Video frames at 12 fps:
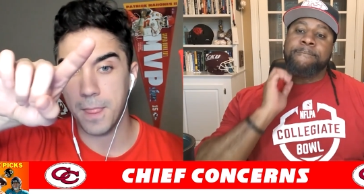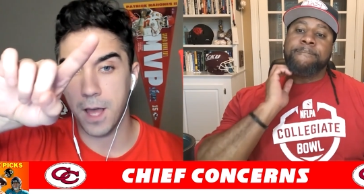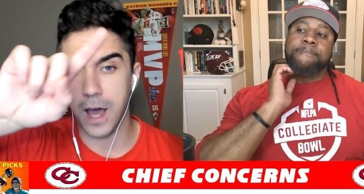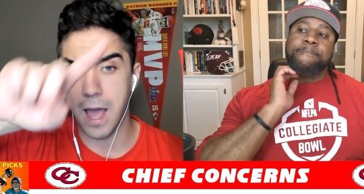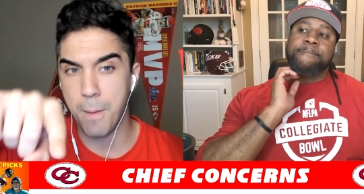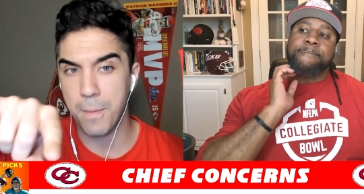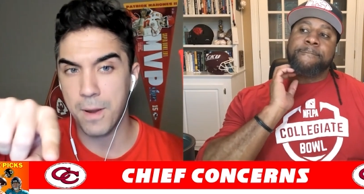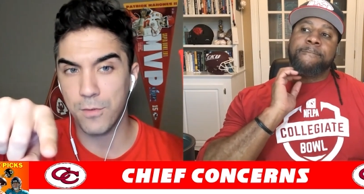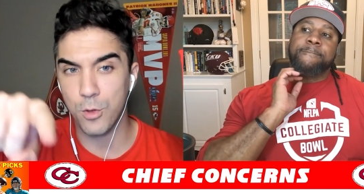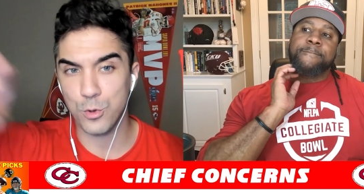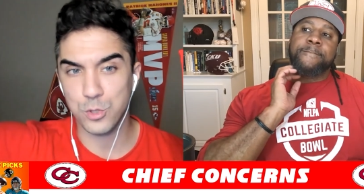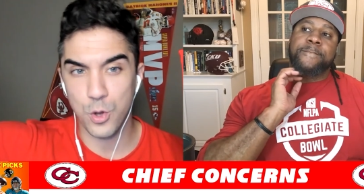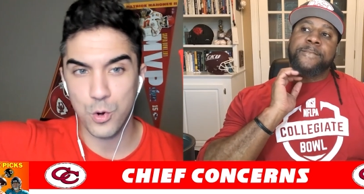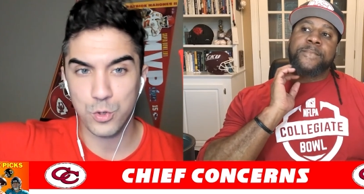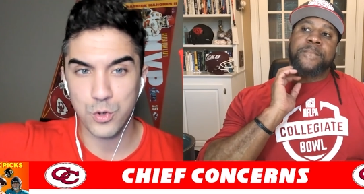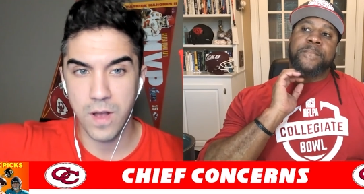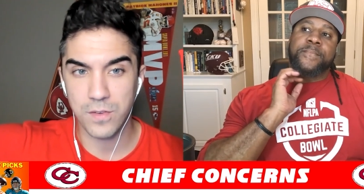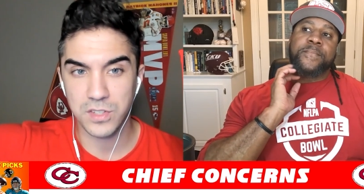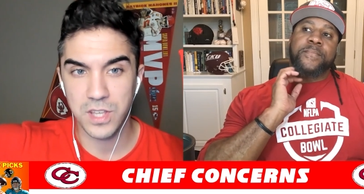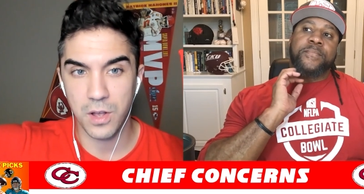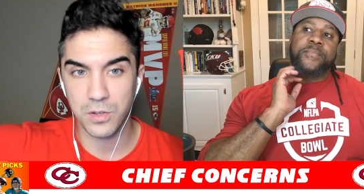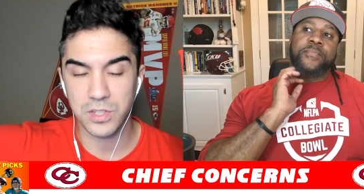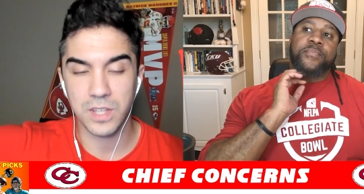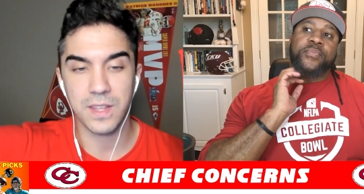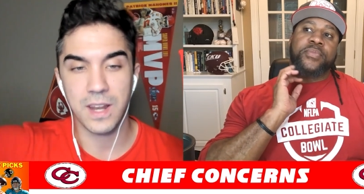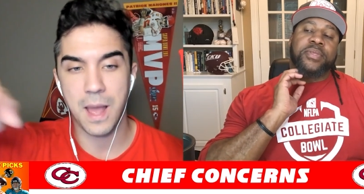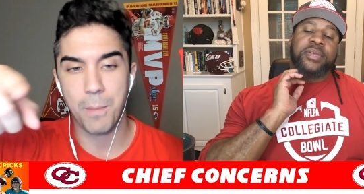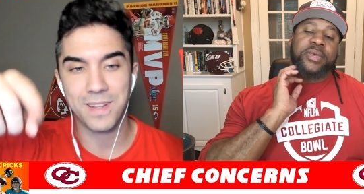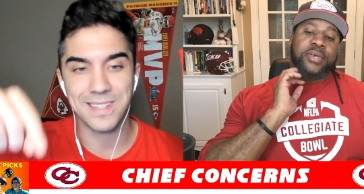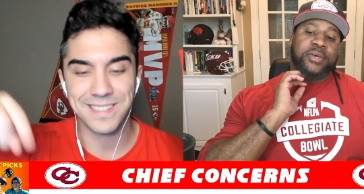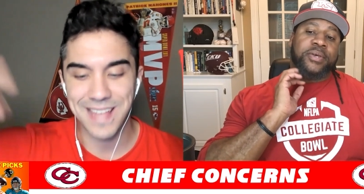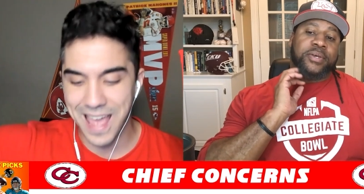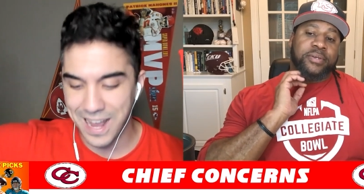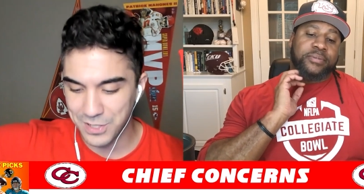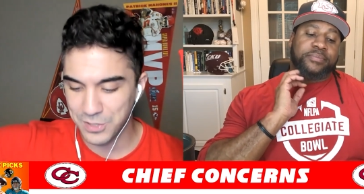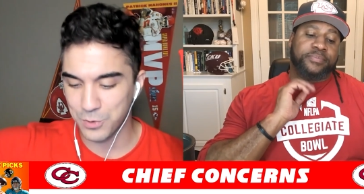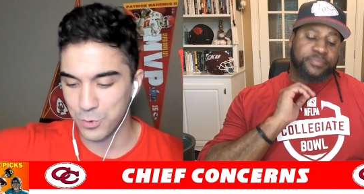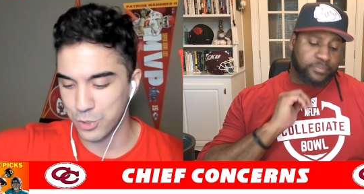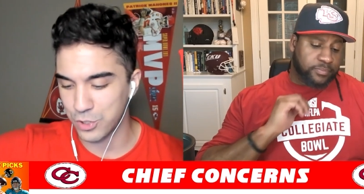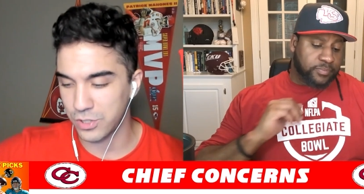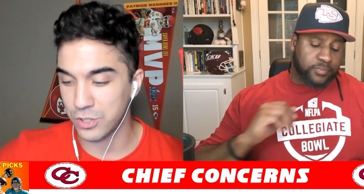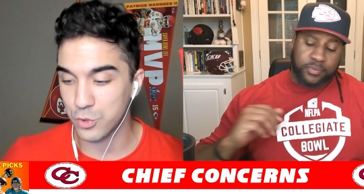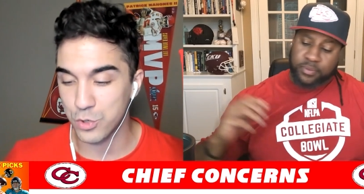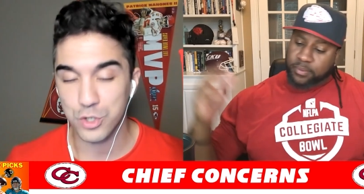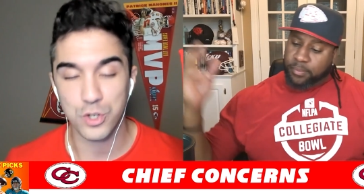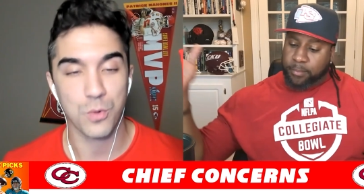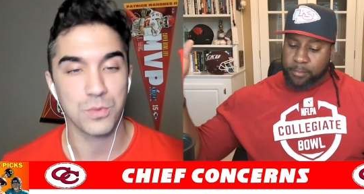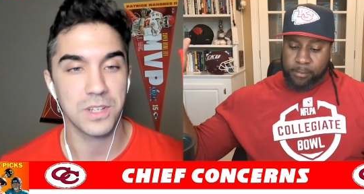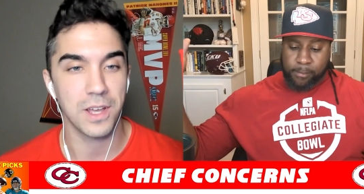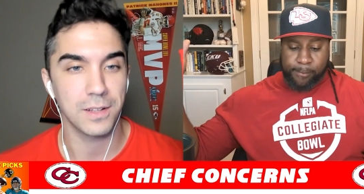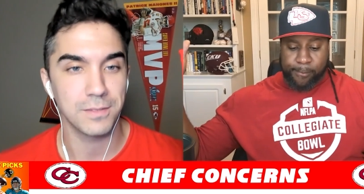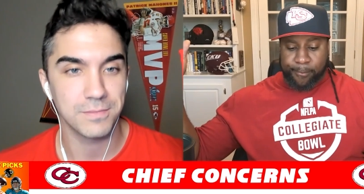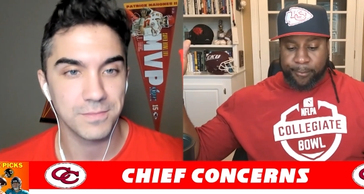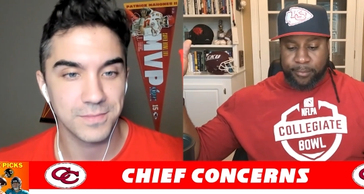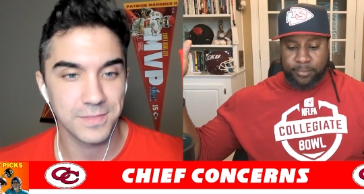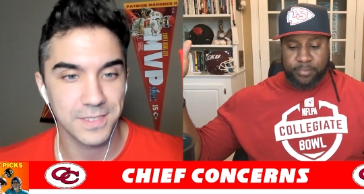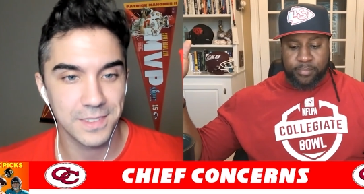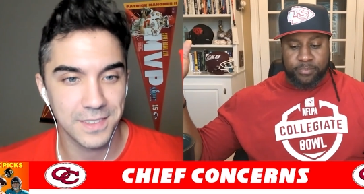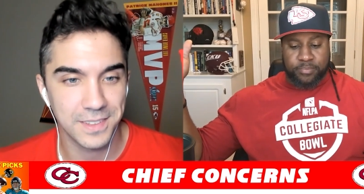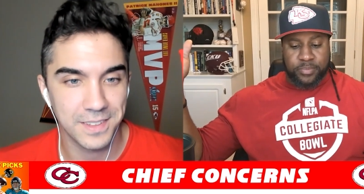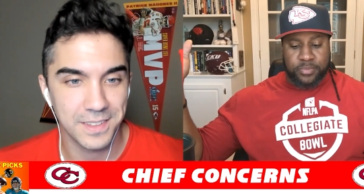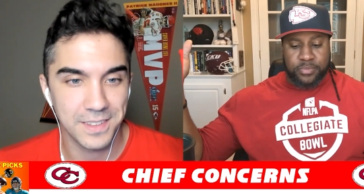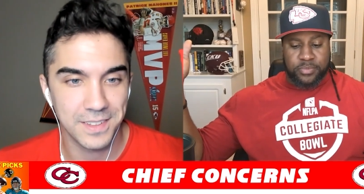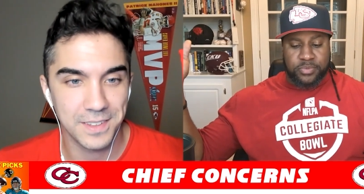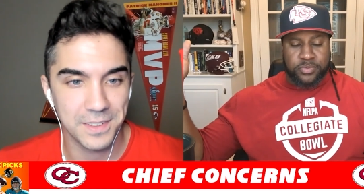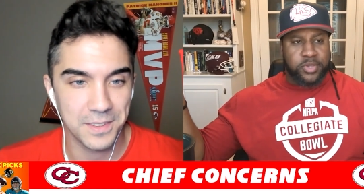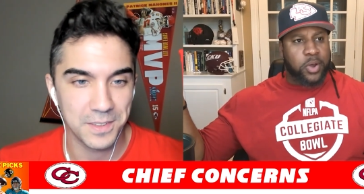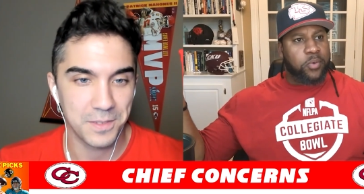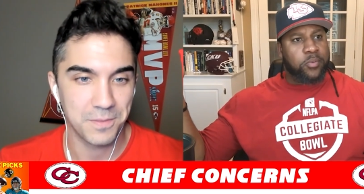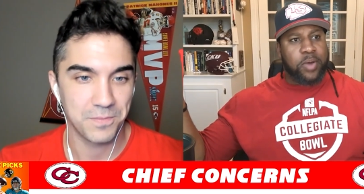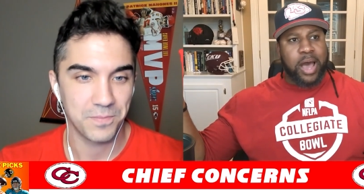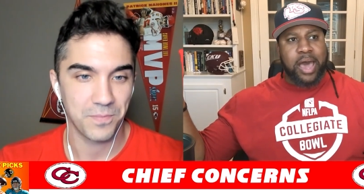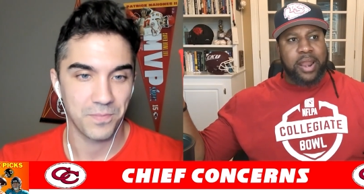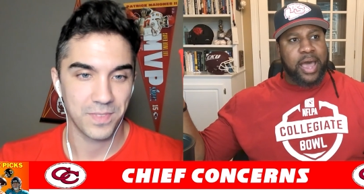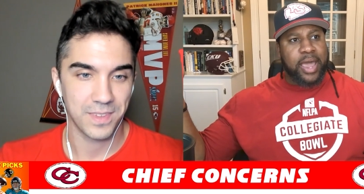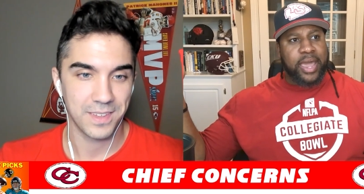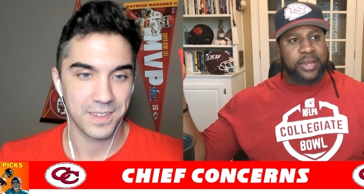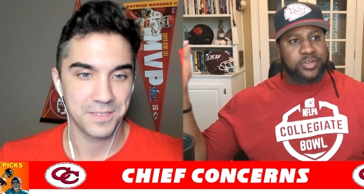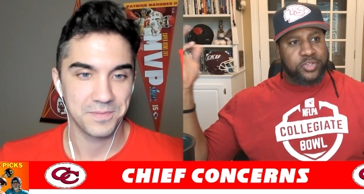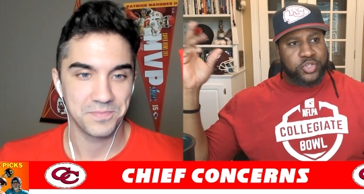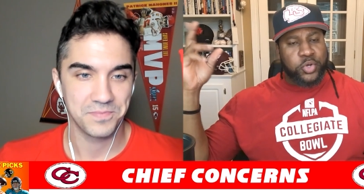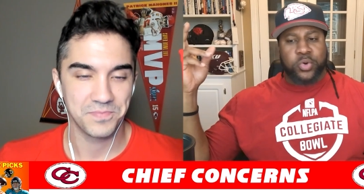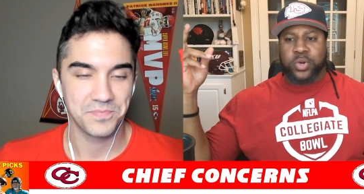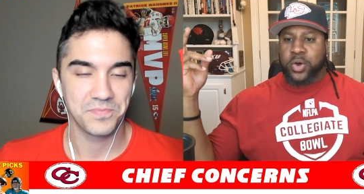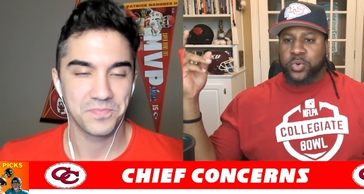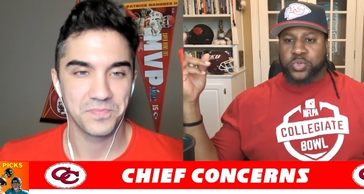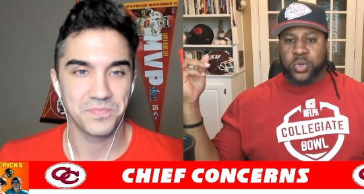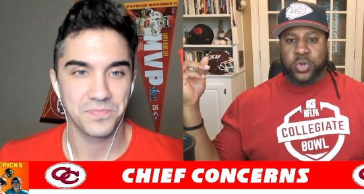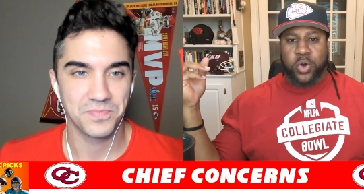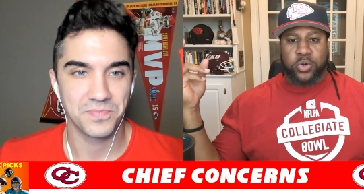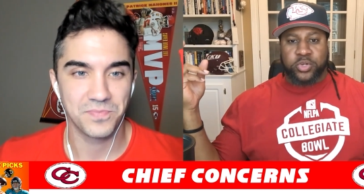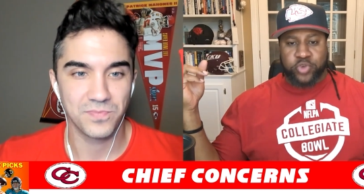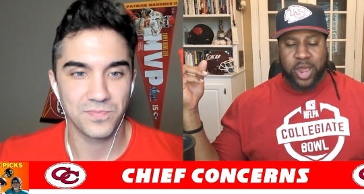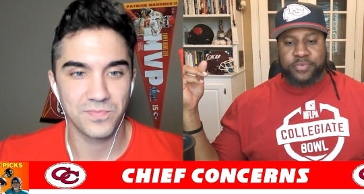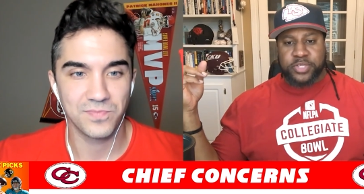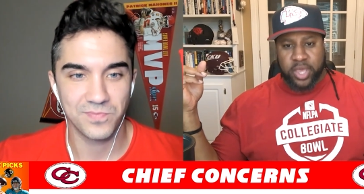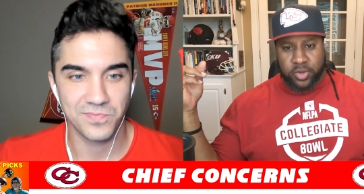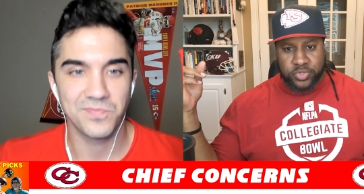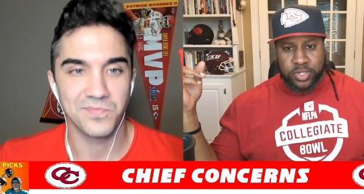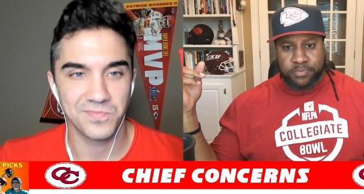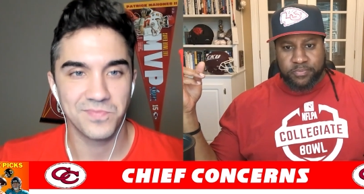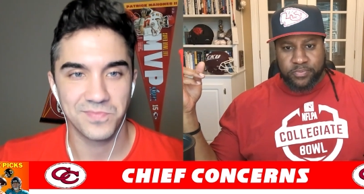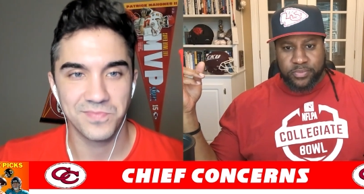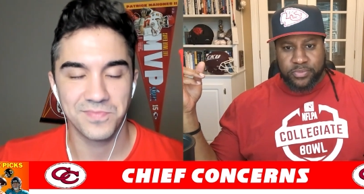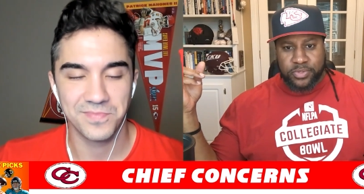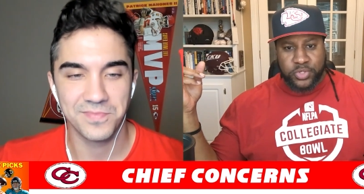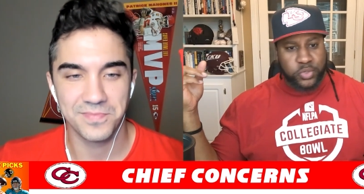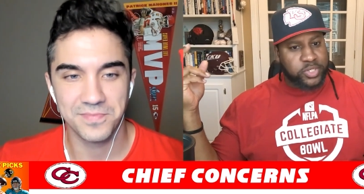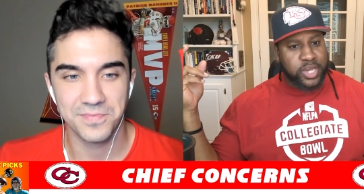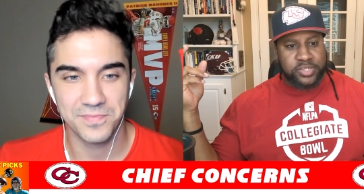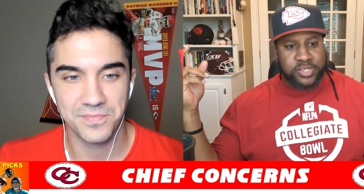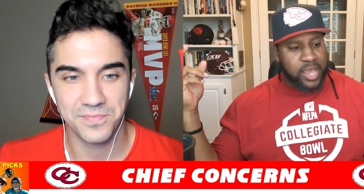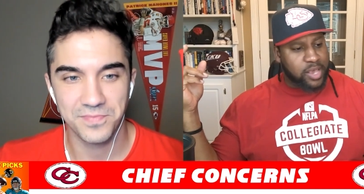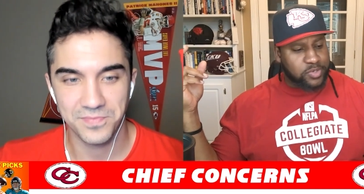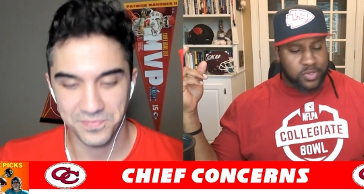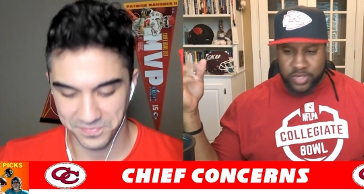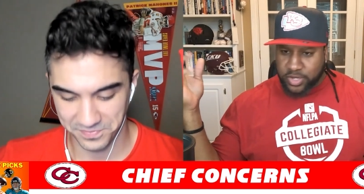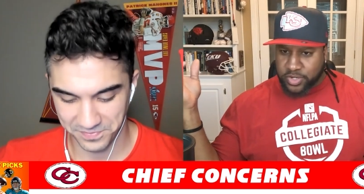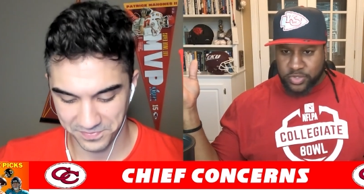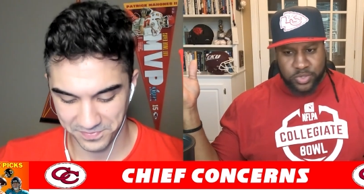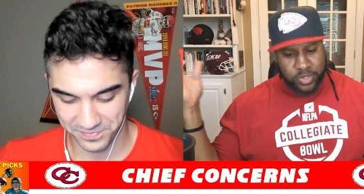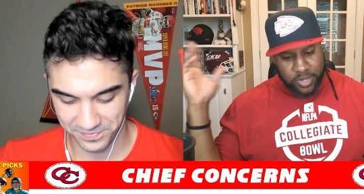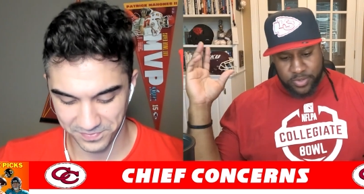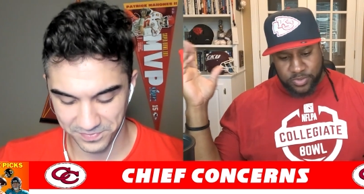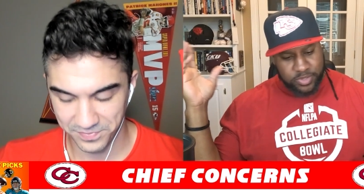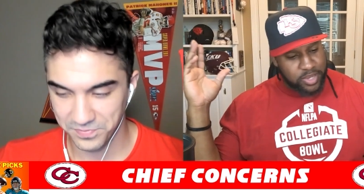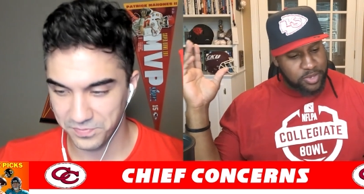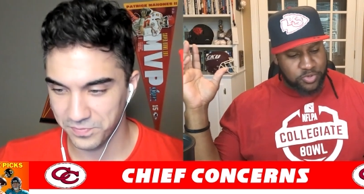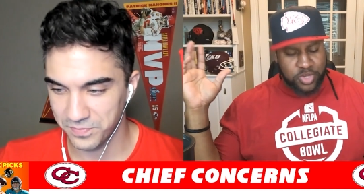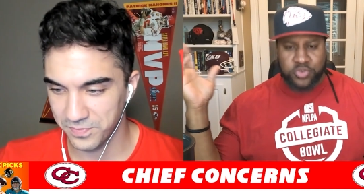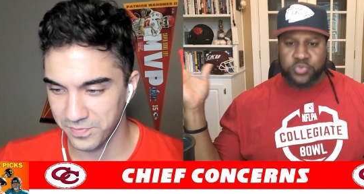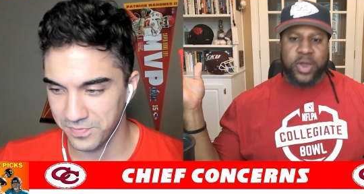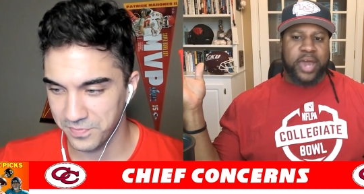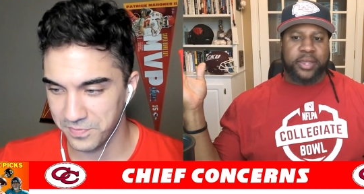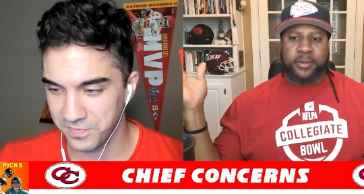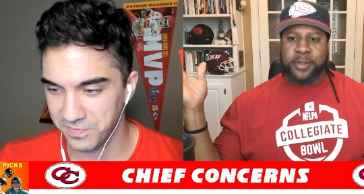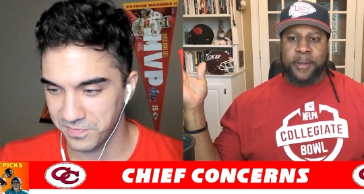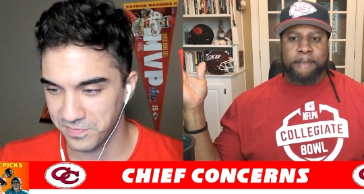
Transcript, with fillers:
Speaker 1: How many of those go to Travis Kelce, and then how many sacks does Chris Jones get?
Speaker 2: So I had 2 of those going to go to Travis Kelce, 2 touchdowns because he's ready.